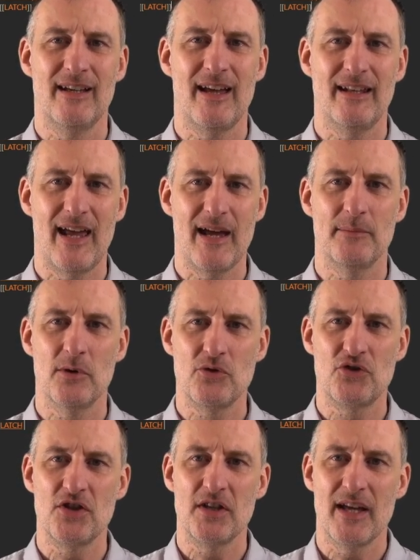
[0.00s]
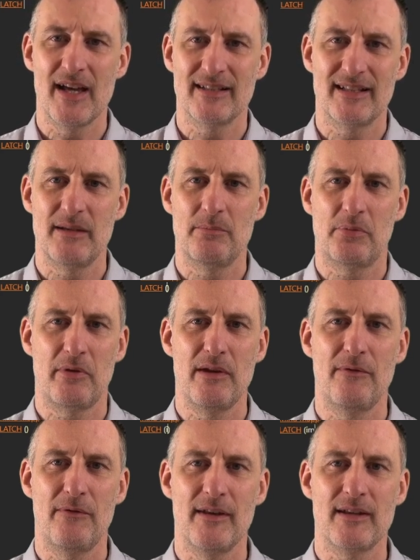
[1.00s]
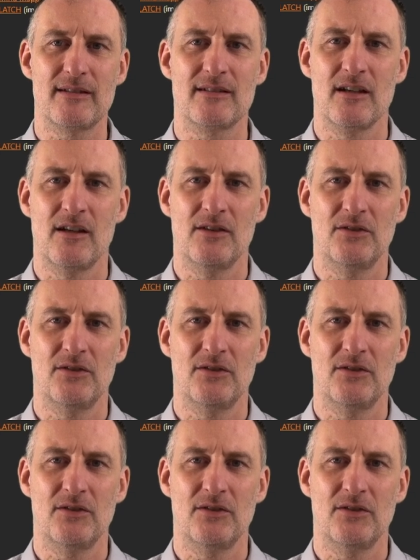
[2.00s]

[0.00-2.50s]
an emoji as a prefix